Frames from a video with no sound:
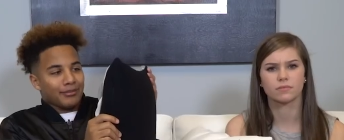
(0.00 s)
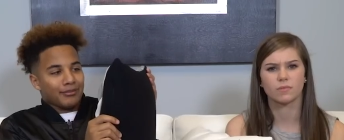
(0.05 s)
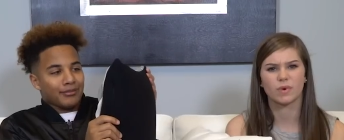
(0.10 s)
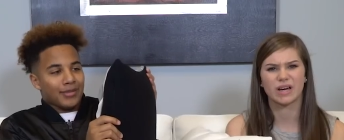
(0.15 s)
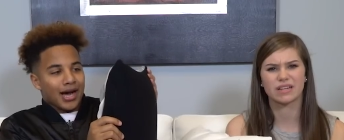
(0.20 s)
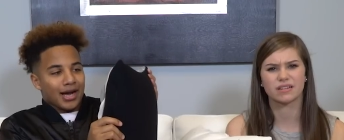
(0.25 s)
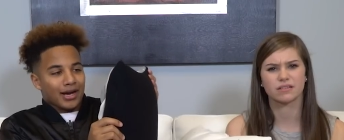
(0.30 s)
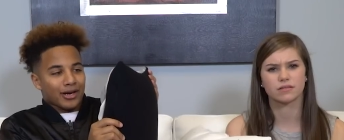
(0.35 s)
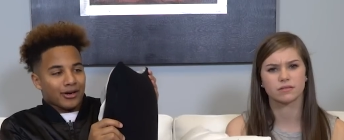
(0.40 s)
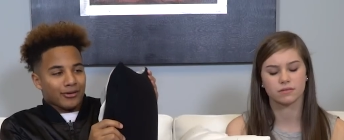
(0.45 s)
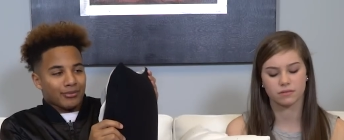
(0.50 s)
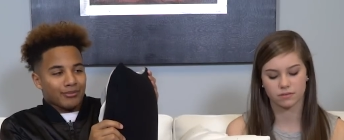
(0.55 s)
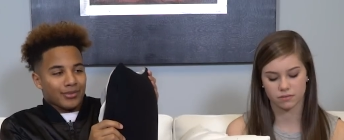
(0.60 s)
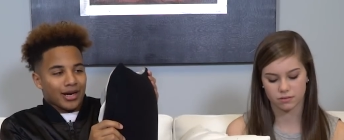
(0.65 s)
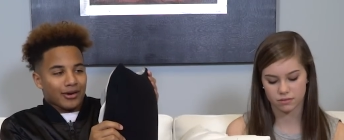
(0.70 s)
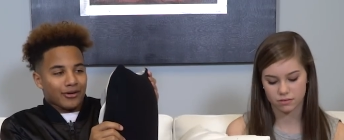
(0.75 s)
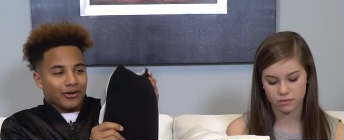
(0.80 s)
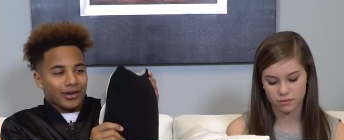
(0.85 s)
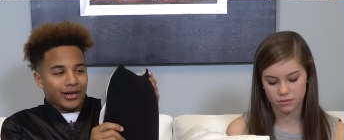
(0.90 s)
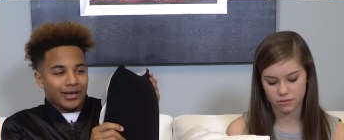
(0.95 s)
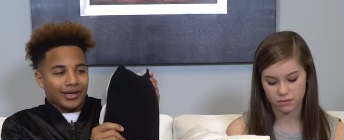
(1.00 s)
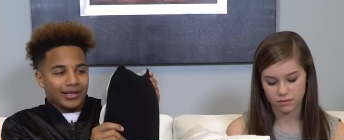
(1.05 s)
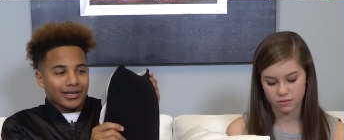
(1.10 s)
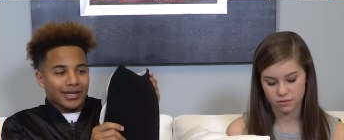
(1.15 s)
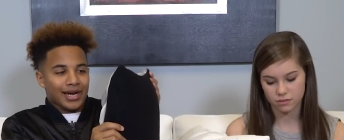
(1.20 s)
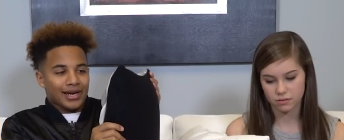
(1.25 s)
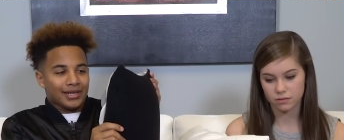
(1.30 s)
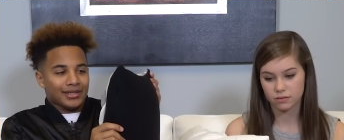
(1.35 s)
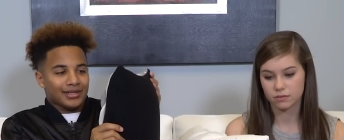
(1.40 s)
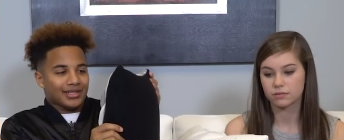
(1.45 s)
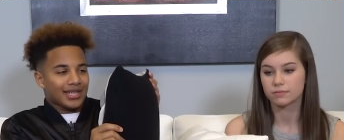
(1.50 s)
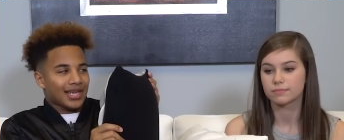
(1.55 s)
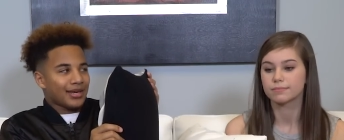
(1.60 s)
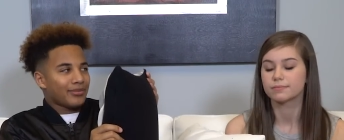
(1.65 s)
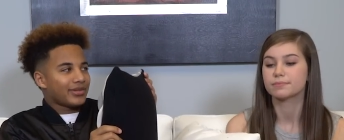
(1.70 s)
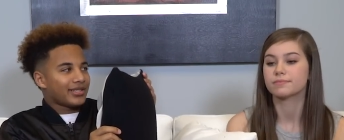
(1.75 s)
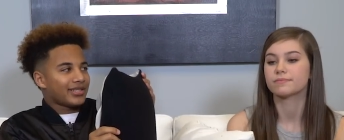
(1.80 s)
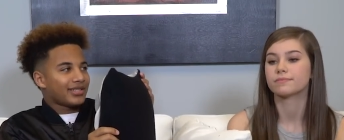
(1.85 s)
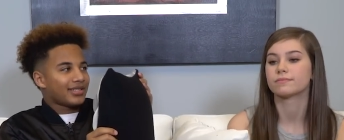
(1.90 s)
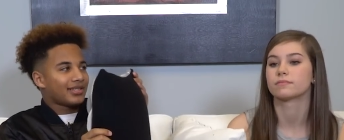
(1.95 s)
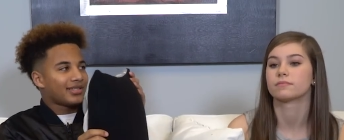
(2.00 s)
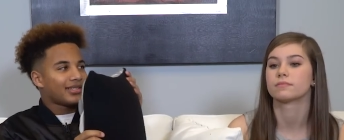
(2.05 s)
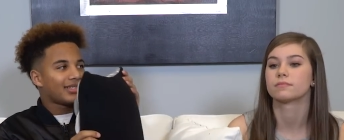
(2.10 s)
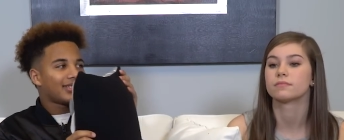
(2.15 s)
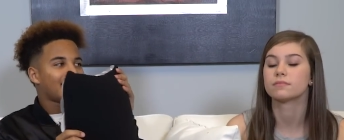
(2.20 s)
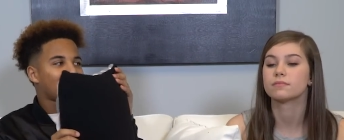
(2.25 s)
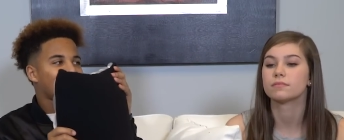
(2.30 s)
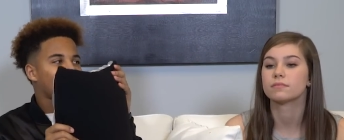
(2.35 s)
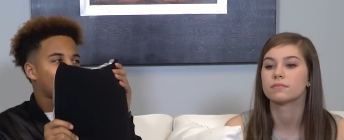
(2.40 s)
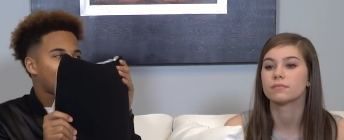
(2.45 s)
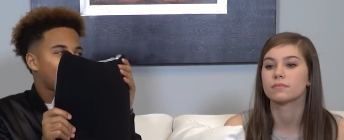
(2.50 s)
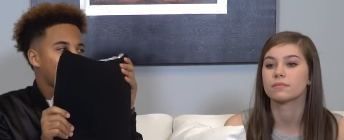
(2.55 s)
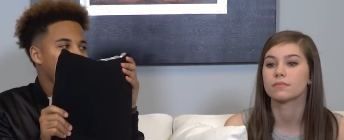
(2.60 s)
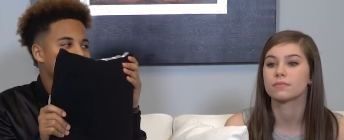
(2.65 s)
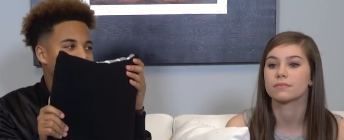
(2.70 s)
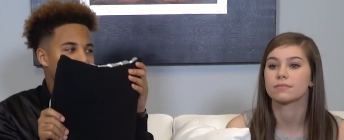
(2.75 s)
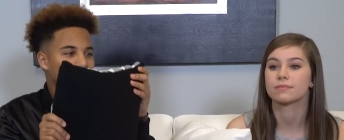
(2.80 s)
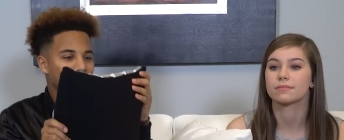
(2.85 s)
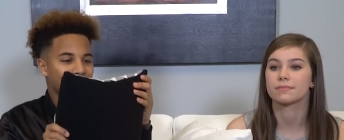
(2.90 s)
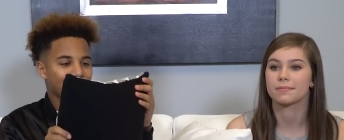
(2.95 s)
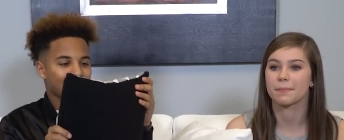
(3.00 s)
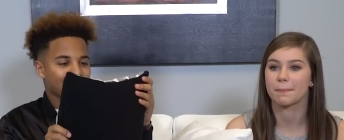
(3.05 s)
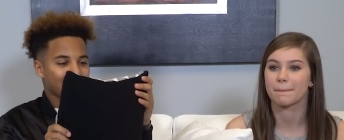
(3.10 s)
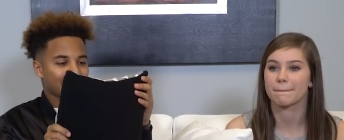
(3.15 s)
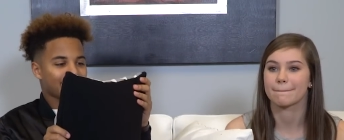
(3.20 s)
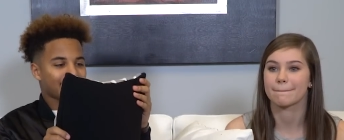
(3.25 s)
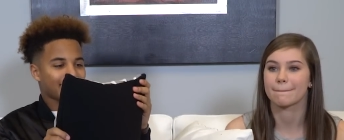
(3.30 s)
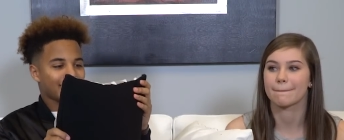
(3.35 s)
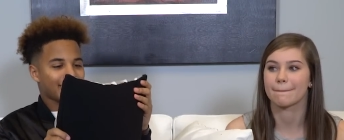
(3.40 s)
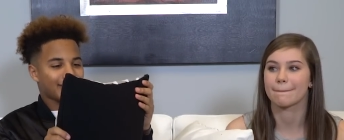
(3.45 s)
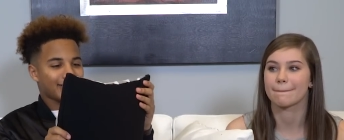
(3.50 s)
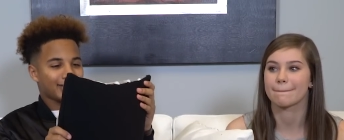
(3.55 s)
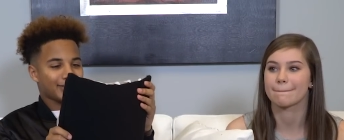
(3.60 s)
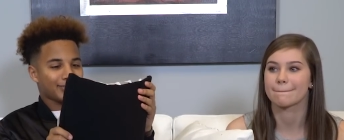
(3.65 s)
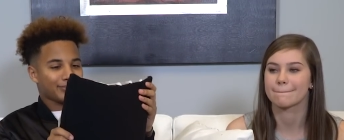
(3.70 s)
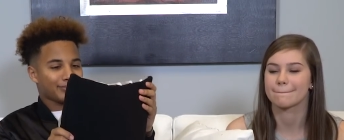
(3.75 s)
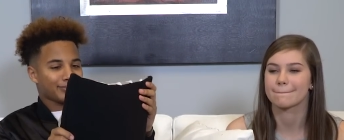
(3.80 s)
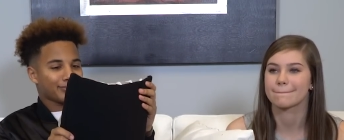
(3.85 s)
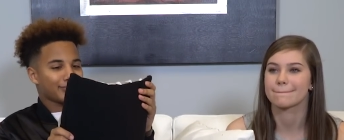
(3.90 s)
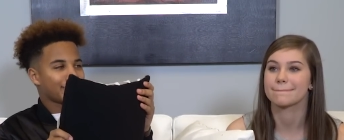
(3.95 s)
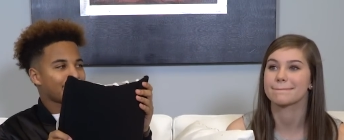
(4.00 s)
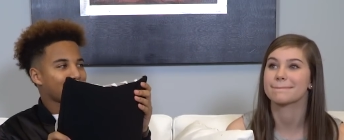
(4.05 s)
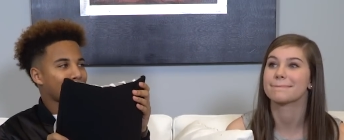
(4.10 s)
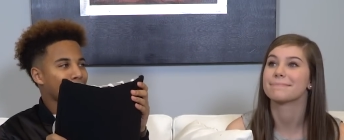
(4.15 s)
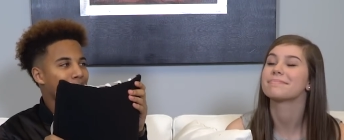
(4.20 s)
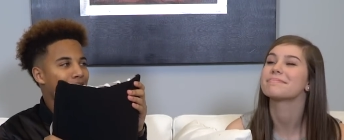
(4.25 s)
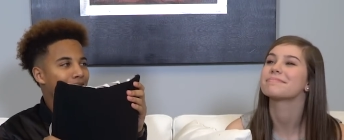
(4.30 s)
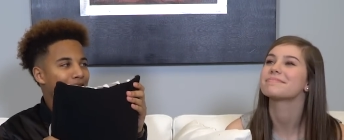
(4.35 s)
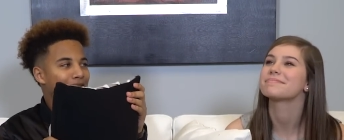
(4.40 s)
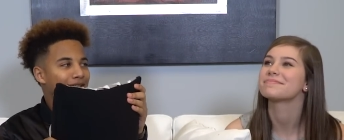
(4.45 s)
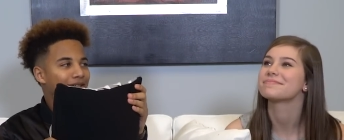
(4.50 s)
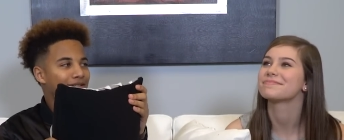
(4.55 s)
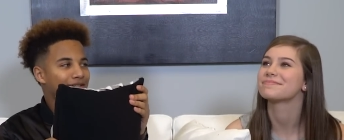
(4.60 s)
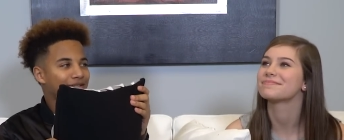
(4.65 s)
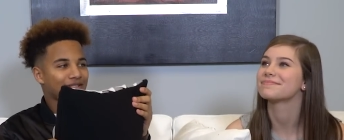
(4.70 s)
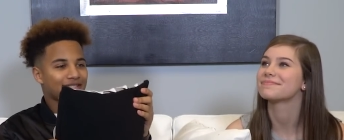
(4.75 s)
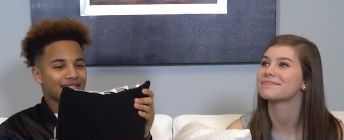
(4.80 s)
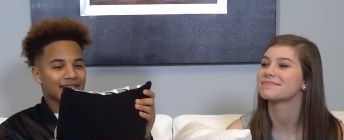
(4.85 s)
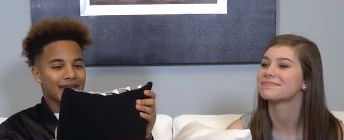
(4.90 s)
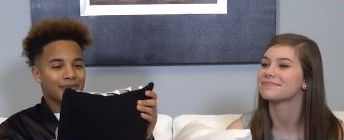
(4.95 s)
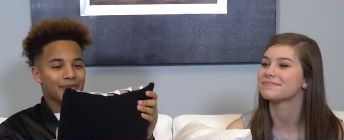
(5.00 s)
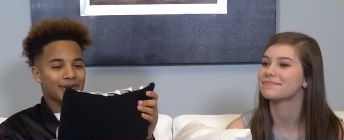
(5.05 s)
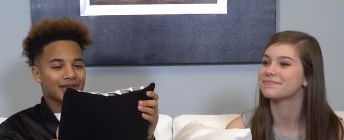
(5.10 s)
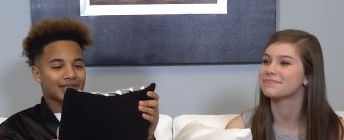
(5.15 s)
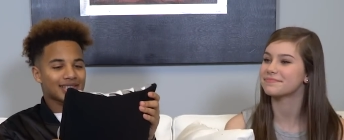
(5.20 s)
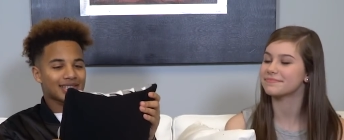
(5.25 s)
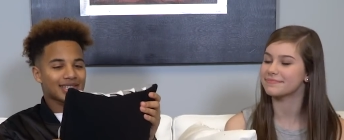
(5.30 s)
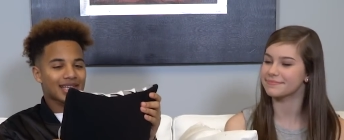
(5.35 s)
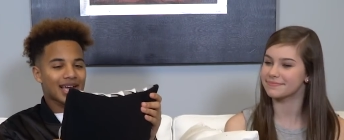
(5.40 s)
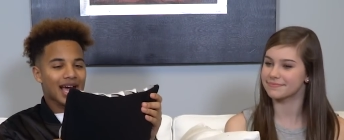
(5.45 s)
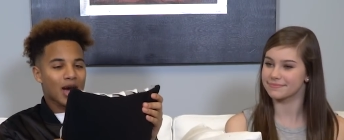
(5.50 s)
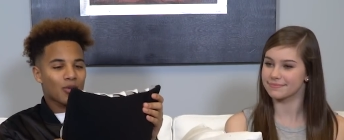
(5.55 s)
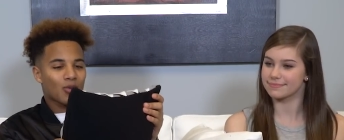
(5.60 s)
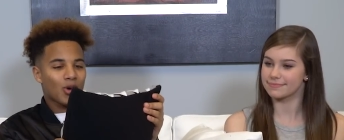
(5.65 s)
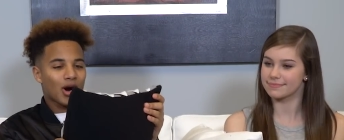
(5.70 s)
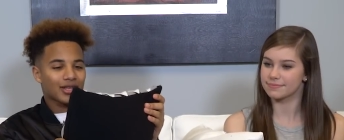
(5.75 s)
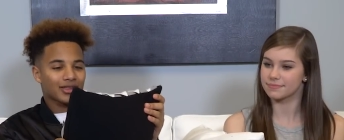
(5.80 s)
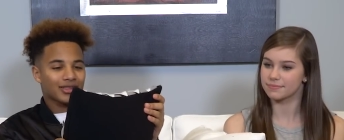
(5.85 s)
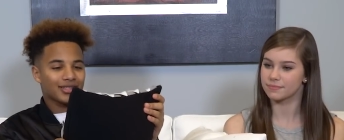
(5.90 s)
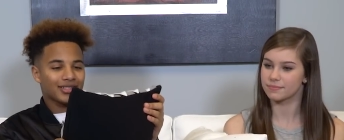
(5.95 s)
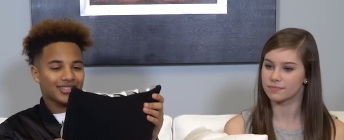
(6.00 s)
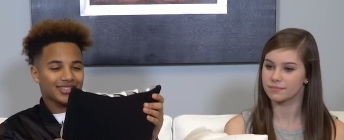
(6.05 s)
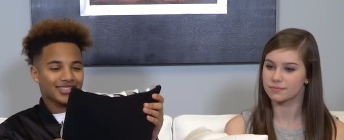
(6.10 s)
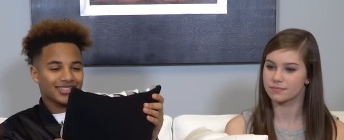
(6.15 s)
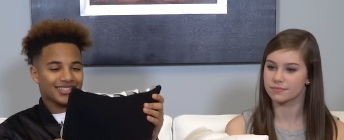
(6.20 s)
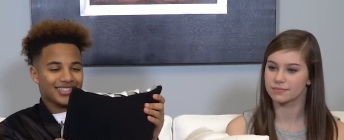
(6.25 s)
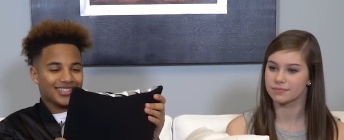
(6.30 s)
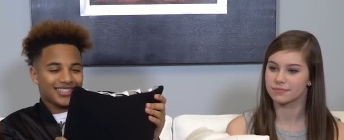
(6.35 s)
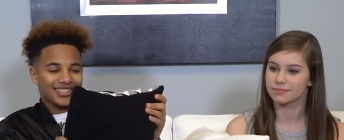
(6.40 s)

Speaker 1: My granddaddy's name is Gilbert. My cousin's name is Hiawatha.